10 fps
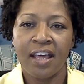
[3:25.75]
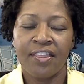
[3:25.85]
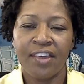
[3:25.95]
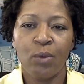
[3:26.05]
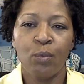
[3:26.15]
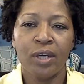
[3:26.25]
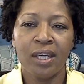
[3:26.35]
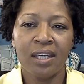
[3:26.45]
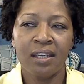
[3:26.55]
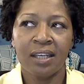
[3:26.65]
that
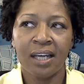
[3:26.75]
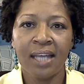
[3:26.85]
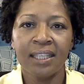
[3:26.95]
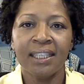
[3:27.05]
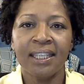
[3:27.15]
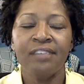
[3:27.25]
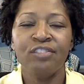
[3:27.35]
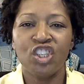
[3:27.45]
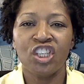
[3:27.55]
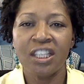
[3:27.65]
we kind of leave
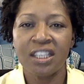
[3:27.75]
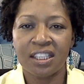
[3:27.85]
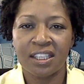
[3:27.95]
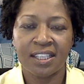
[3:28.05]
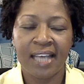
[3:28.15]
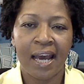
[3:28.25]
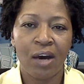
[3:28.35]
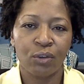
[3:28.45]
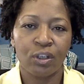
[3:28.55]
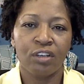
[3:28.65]
Jesus
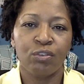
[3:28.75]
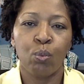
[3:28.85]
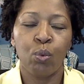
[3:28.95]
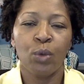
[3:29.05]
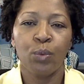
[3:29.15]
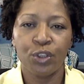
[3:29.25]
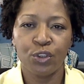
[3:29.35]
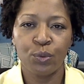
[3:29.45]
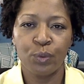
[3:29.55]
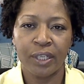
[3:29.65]
out of what we're
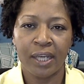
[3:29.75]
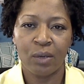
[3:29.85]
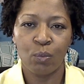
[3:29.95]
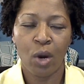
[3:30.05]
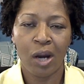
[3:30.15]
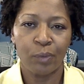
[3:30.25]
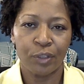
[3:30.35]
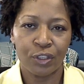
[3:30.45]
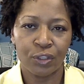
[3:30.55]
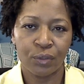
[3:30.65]
doing and why
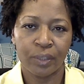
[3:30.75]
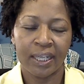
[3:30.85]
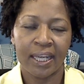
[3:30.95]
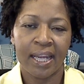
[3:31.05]
we're doing.